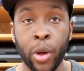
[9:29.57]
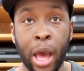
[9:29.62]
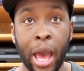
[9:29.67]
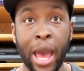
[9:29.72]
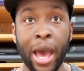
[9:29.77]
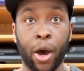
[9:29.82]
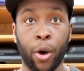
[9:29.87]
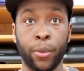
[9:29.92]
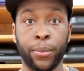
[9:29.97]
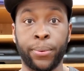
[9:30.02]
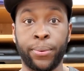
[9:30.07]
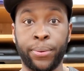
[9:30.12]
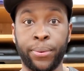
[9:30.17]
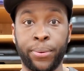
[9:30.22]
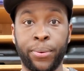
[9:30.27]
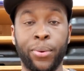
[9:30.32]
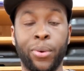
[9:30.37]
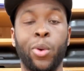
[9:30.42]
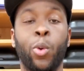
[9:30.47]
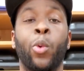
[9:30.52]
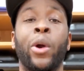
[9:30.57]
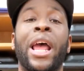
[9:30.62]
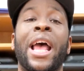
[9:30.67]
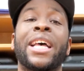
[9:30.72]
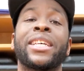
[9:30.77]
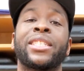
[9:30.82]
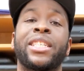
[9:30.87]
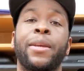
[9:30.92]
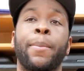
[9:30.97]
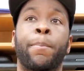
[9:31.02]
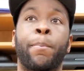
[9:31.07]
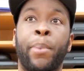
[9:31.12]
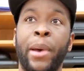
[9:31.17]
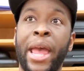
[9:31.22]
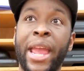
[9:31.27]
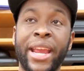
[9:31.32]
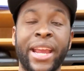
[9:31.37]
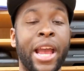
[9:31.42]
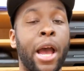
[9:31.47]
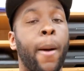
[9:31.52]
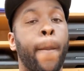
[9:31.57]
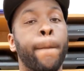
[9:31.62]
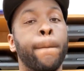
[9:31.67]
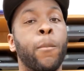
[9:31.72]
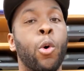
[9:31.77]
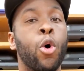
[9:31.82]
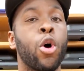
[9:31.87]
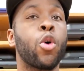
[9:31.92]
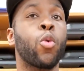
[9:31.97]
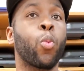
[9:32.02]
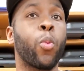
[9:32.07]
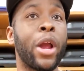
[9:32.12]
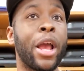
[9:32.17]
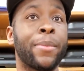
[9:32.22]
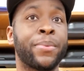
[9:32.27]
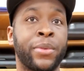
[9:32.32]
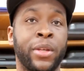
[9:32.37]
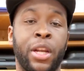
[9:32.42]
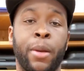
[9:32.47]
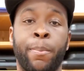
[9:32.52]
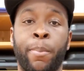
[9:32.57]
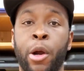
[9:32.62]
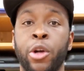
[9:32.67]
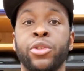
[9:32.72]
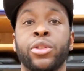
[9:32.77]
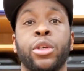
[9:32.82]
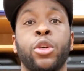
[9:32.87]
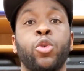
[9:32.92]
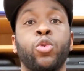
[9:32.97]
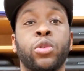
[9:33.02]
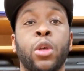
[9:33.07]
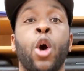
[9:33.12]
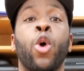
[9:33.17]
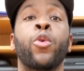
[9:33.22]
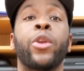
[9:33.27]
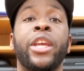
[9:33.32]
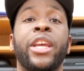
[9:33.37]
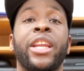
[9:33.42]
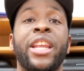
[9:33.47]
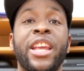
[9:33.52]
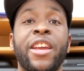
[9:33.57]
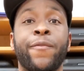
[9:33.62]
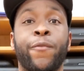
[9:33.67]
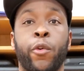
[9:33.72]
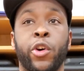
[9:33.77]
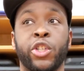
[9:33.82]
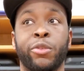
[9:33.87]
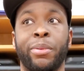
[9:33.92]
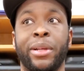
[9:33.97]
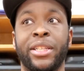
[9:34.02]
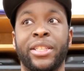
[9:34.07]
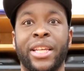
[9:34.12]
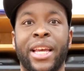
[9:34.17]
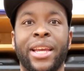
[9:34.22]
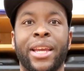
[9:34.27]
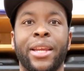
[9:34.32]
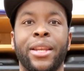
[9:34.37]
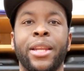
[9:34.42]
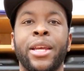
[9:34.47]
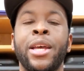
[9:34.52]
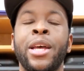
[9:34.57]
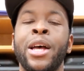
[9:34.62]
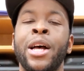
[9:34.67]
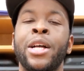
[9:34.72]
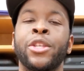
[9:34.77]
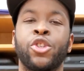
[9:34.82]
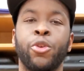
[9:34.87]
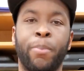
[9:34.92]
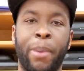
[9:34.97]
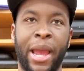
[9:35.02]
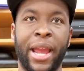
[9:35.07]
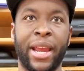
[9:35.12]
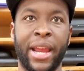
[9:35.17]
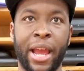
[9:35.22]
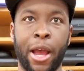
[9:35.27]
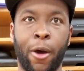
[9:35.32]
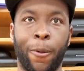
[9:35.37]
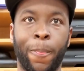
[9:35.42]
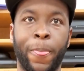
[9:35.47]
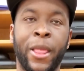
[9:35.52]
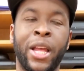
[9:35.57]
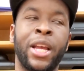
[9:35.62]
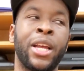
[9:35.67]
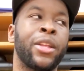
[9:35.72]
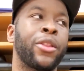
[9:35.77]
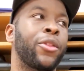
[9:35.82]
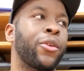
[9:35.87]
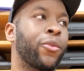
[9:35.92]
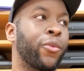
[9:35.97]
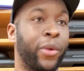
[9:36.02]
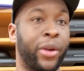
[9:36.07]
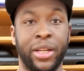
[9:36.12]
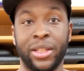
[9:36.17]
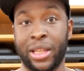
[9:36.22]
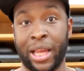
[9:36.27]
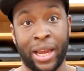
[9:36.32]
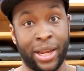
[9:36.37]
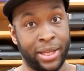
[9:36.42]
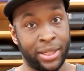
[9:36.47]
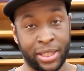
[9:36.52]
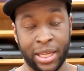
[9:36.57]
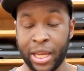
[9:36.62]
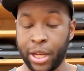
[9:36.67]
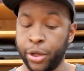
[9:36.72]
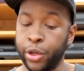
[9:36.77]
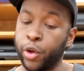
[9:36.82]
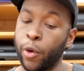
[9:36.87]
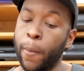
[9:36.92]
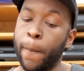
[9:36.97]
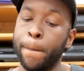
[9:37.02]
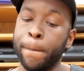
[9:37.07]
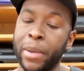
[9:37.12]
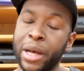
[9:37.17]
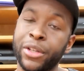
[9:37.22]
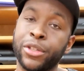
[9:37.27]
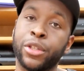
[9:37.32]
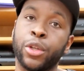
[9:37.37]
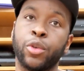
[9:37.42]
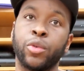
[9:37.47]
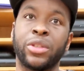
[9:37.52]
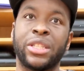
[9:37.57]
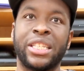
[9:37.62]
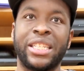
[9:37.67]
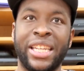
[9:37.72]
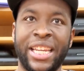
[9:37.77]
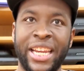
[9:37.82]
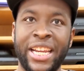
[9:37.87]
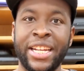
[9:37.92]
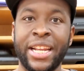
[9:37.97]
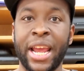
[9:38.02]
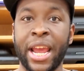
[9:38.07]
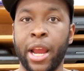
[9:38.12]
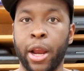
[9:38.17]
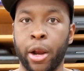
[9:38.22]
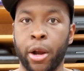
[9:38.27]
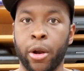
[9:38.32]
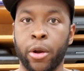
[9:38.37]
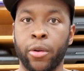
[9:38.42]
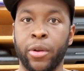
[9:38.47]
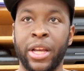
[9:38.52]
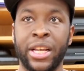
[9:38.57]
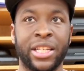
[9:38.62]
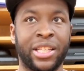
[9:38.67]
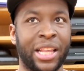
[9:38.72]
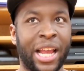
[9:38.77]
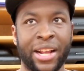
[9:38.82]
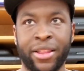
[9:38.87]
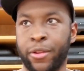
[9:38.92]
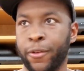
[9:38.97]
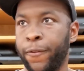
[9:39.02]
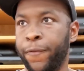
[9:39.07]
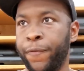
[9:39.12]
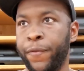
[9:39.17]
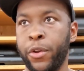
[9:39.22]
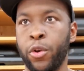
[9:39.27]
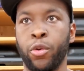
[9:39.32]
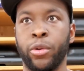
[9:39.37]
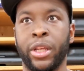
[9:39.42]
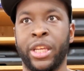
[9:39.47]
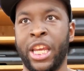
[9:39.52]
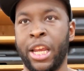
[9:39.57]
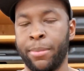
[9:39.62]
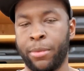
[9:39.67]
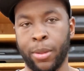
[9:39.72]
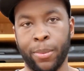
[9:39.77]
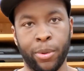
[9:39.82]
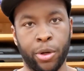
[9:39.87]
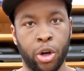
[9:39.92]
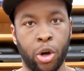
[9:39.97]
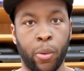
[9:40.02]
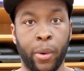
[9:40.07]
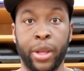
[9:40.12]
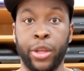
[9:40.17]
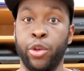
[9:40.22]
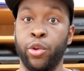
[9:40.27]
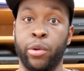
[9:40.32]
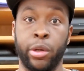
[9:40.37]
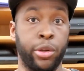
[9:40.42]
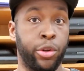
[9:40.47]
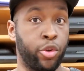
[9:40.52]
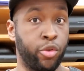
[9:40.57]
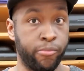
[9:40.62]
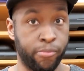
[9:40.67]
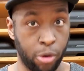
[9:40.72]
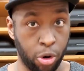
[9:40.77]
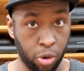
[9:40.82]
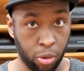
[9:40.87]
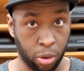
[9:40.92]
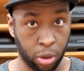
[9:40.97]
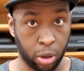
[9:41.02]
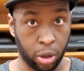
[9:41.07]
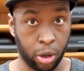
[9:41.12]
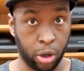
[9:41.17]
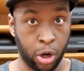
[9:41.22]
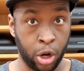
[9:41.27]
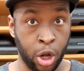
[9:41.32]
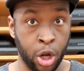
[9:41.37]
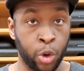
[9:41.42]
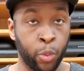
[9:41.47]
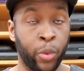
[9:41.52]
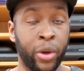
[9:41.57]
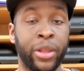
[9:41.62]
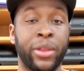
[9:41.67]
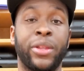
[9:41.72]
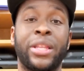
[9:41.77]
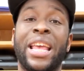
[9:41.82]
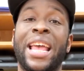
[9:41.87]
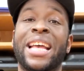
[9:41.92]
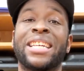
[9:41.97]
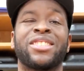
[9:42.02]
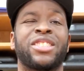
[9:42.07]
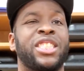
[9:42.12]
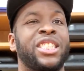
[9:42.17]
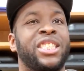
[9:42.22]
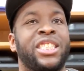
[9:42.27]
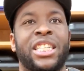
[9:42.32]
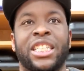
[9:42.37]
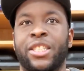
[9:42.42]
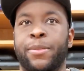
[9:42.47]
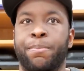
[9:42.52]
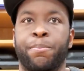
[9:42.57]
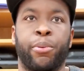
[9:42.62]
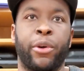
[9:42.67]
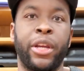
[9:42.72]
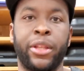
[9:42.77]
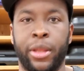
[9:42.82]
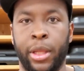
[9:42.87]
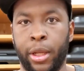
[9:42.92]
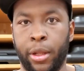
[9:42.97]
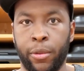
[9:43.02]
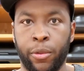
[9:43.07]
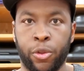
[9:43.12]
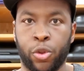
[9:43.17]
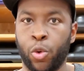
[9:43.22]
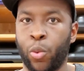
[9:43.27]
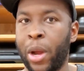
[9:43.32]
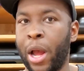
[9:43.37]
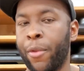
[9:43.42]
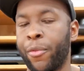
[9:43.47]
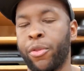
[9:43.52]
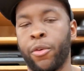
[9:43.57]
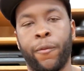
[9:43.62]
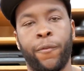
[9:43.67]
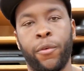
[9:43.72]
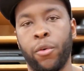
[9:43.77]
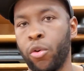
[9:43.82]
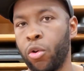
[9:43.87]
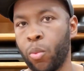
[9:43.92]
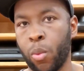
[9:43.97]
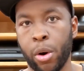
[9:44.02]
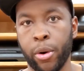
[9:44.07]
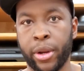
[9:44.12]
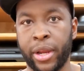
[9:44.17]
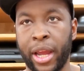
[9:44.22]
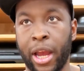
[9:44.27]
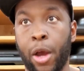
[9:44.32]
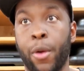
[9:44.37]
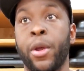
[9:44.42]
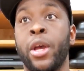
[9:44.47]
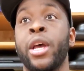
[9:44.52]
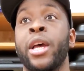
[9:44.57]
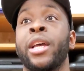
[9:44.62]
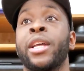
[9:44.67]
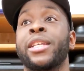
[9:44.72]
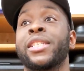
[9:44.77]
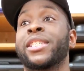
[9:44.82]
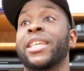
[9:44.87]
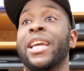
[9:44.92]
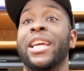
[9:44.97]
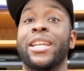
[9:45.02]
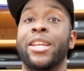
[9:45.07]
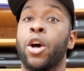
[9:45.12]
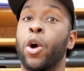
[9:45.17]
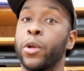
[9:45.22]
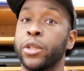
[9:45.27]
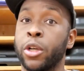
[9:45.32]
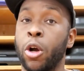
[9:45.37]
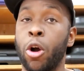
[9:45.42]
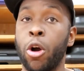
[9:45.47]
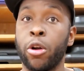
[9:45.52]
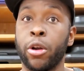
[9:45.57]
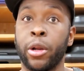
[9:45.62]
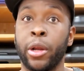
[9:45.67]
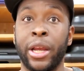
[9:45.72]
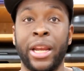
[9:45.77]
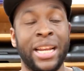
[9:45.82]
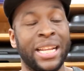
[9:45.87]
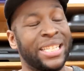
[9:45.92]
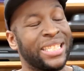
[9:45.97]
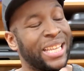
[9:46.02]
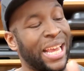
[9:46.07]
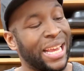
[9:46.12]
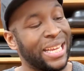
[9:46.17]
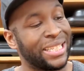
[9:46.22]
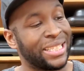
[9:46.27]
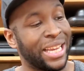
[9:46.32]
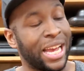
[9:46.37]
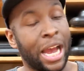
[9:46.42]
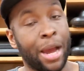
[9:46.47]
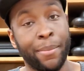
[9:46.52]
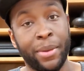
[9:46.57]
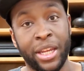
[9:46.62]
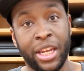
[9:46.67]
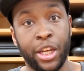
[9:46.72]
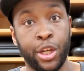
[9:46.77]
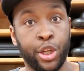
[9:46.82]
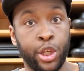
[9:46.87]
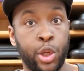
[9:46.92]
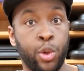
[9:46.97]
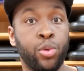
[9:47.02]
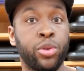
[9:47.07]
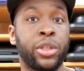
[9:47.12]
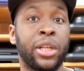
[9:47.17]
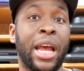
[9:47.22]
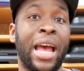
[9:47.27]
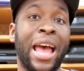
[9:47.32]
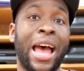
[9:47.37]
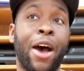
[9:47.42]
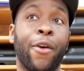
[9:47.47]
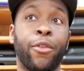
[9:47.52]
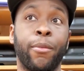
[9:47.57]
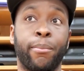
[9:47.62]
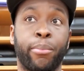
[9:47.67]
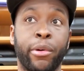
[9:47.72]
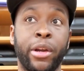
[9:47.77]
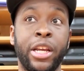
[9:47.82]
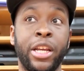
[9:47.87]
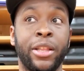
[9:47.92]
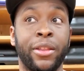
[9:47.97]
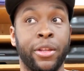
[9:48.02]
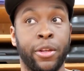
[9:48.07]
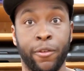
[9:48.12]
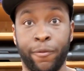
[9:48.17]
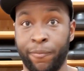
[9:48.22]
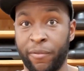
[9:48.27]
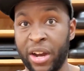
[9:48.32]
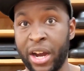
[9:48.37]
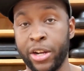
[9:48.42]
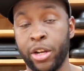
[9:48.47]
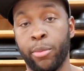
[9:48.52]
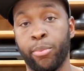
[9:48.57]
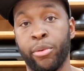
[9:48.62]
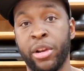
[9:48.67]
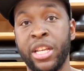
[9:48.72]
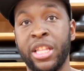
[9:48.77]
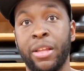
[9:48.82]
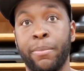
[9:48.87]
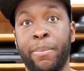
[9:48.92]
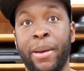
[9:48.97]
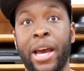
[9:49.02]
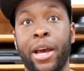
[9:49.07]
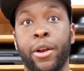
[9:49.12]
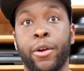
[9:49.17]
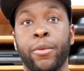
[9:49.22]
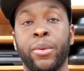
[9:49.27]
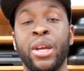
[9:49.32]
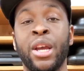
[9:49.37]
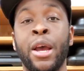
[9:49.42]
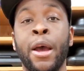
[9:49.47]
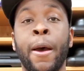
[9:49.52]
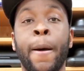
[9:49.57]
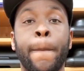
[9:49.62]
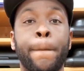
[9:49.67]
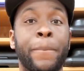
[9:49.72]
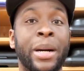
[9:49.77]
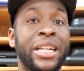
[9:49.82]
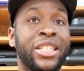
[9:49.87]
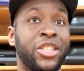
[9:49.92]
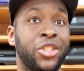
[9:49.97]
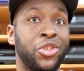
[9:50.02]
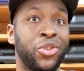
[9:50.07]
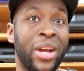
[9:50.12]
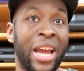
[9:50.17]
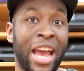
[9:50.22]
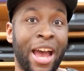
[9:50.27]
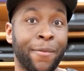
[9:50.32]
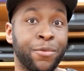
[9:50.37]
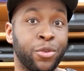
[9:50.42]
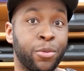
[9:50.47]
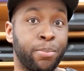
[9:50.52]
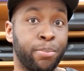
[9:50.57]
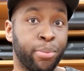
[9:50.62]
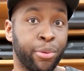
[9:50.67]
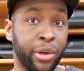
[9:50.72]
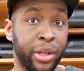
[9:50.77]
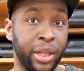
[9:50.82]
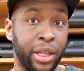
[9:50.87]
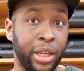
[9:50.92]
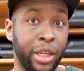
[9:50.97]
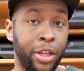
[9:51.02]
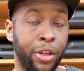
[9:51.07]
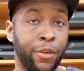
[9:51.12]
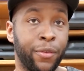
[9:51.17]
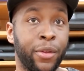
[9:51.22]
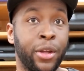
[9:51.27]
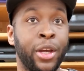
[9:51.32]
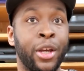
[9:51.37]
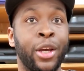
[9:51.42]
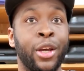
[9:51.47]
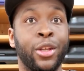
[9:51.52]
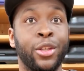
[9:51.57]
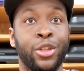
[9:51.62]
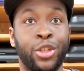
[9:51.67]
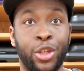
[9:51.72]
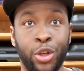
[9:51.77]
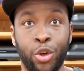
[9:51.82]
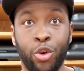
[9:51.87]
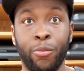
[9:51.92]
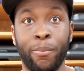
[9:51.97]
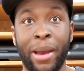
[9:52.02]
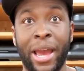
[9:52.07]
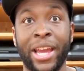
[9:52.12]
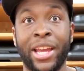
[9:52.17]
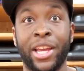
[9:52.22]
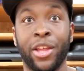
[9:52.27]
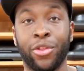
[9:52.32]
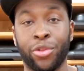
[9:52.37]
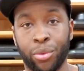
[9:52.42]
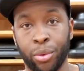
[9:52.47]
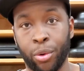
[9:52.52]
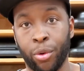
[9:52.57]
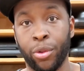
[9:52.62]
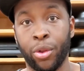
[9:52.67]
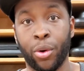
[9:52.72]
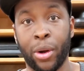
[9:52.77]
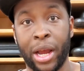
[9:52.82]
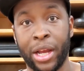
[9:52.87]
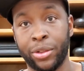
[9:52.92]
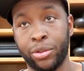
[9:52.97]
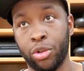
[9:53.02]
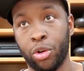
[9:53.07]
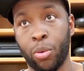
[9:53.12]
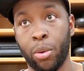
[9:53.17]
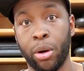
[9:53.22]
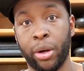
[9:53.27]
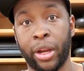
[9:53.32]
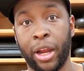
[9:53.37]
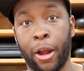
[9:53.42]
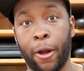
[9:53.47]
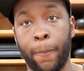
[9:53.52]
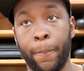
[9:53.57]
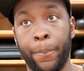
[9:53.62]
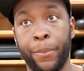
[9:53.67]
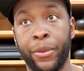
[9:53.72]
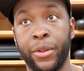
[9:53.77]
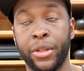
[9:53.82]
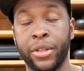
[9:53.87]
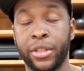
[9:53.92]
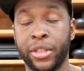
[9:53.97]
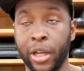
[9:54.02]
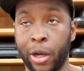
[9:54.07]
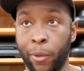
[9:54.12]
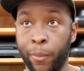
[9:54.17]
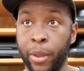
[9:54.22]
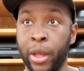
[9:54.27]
out, will actually bang out more reps than the person who's holding it in for a split second to bang out. Like I said, your muscles need air. It's like the fuel to keep them going. You can do more with just breathing throughout the full workout. Say no, it's harder and it takes time to get used to how to breathe and you find your breathing pattern, but you have to breathe to make it through the actual workout. So,